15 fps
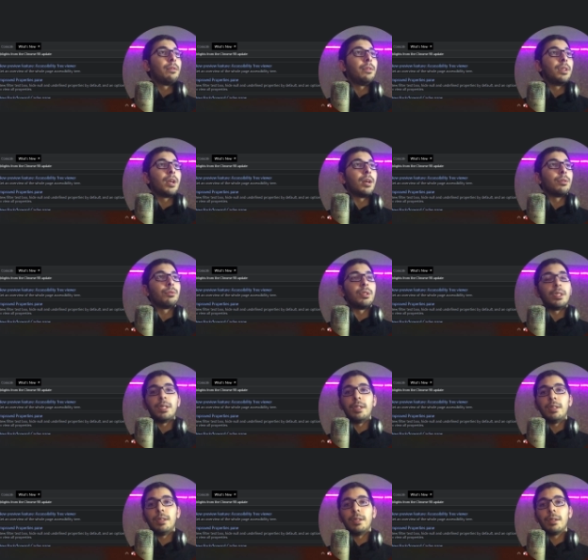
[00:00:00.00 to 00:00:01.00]
without
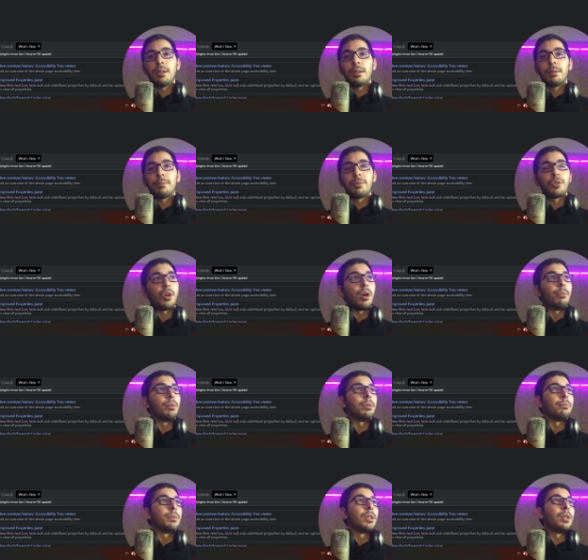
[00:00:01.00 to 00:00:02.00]
any
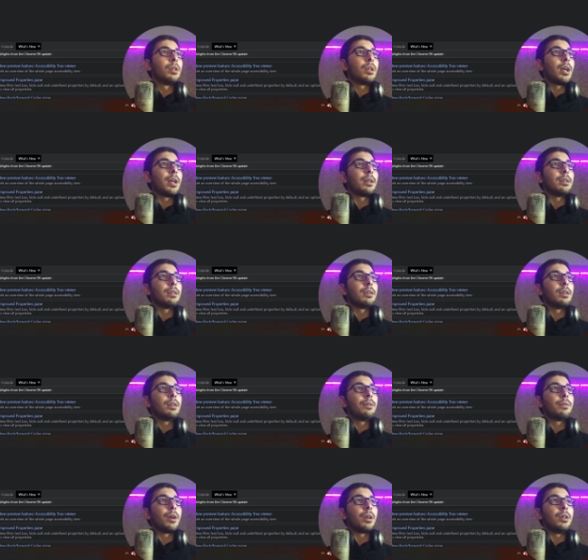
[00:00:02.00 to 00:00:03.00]
problem and
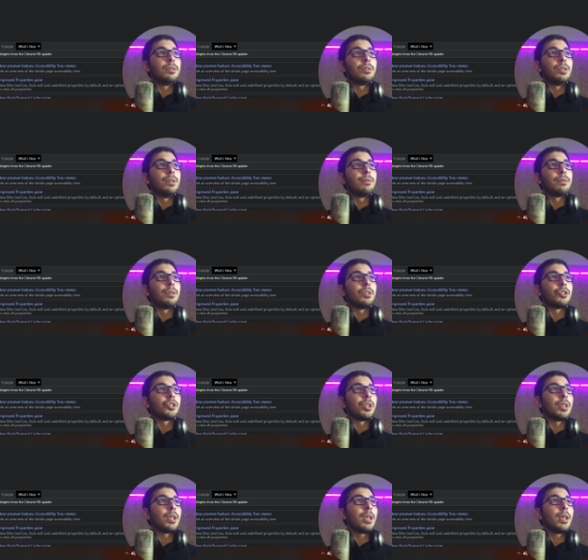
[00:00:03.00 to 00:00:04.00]
if I hit refresh
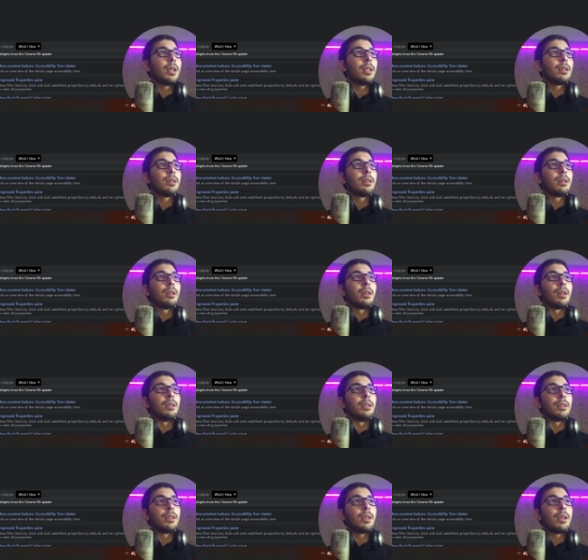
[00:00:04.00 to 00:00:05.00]
again
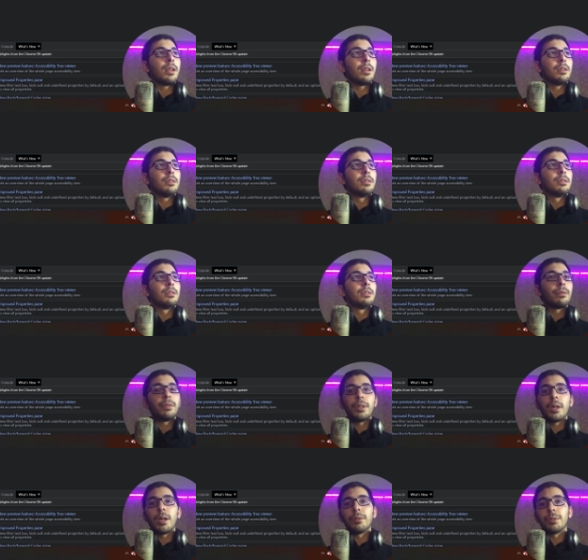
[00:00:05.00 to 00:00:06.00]
and again
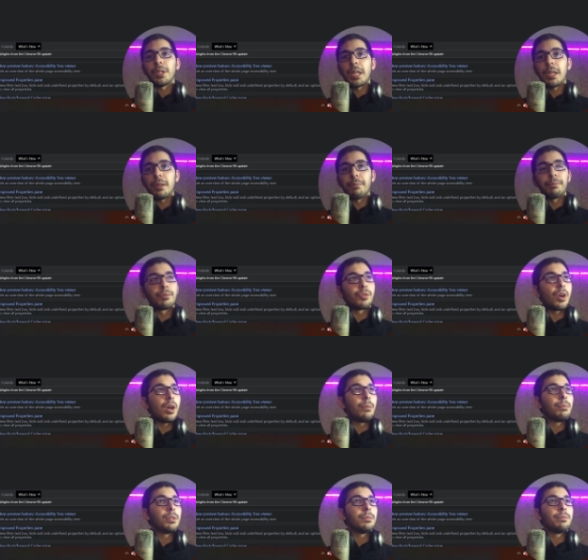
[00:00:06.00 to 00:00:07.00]
without any
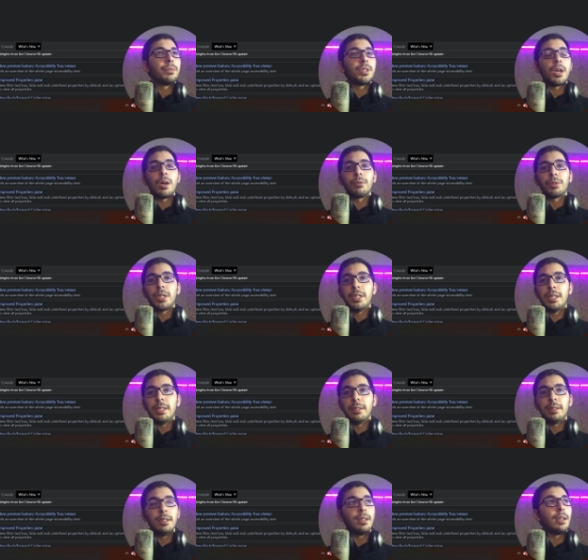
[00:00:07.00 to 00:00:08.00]
problem without
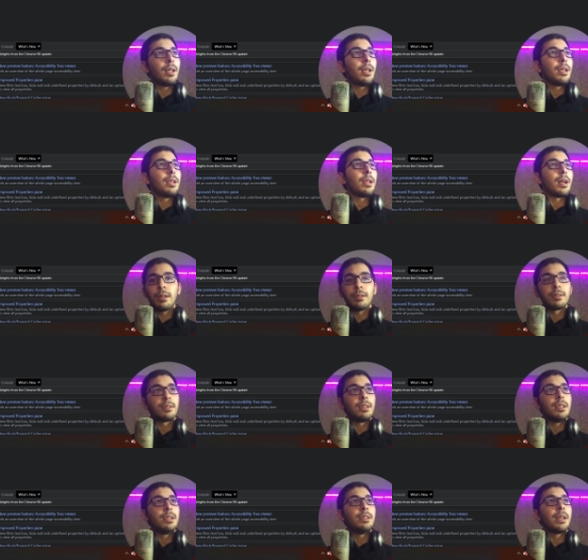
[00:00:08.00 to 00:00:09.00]
any delay I'll
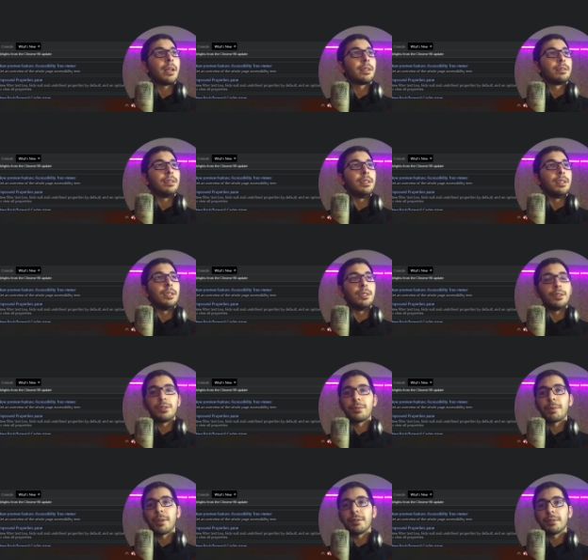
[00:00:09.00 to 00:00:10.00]
see that the
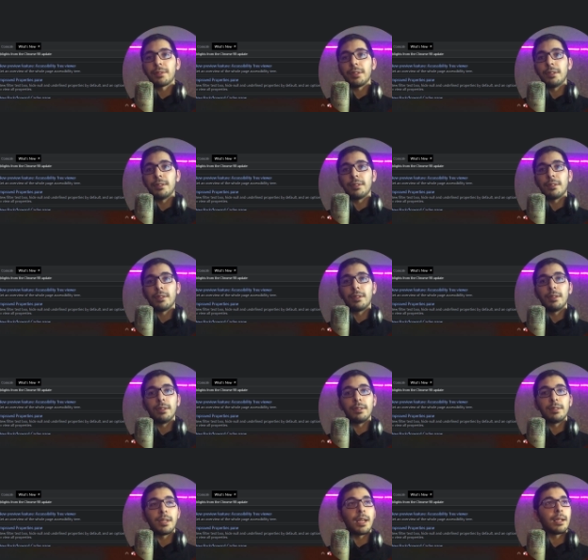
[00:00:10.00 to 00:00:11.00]
response is
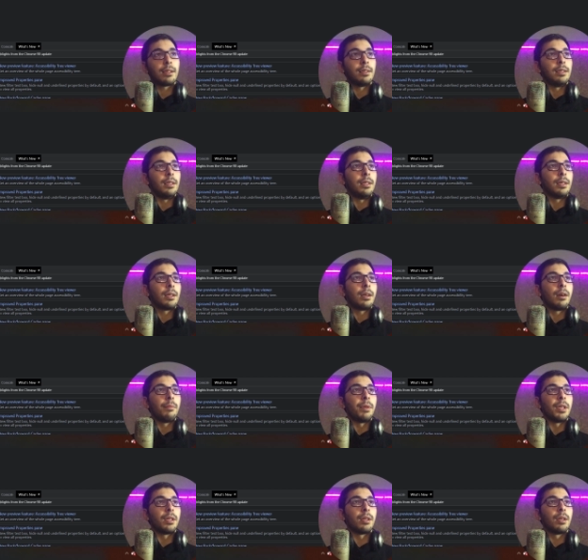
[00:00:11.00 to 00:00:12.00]
exactly
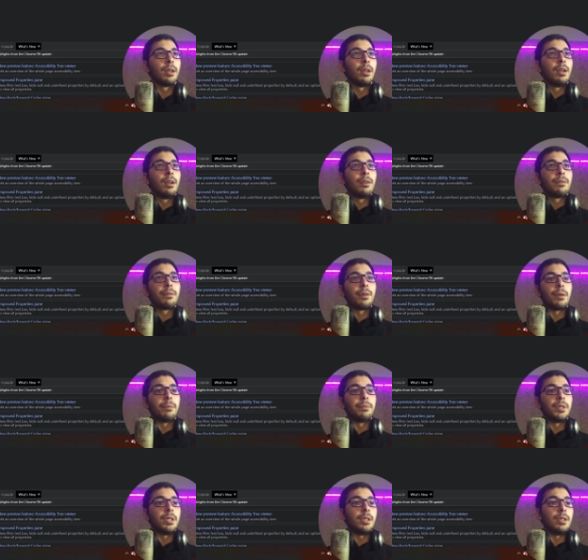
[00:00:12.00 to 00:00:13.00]
coming
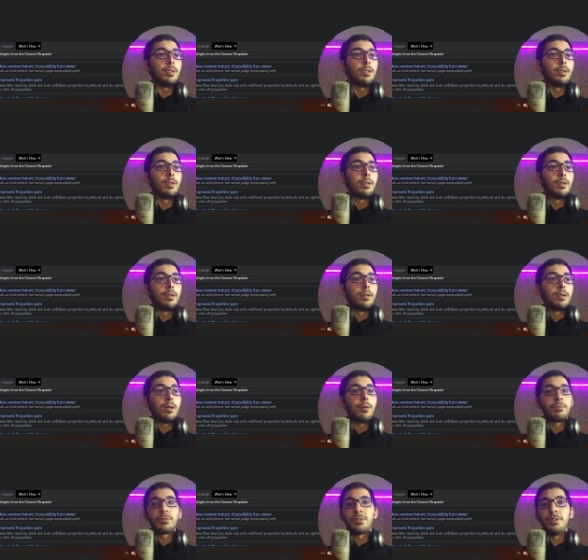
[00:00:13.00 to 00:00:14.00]
from the
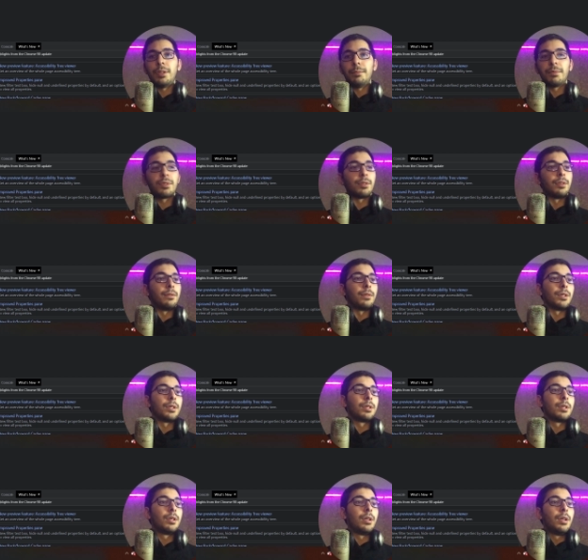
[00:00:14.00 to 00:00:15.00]
upstream server.
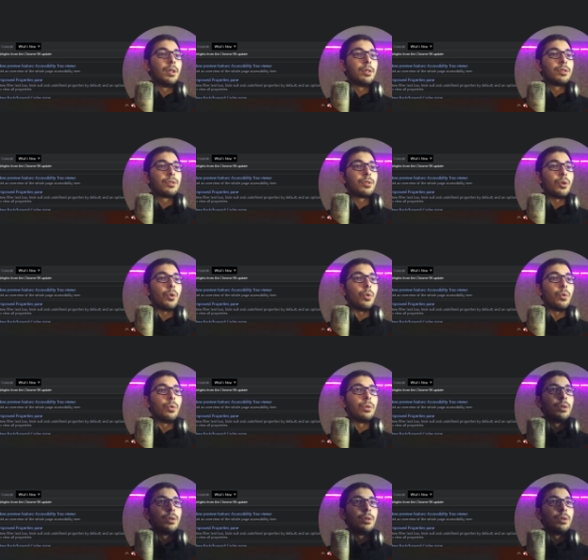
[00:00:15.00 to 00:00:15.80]
So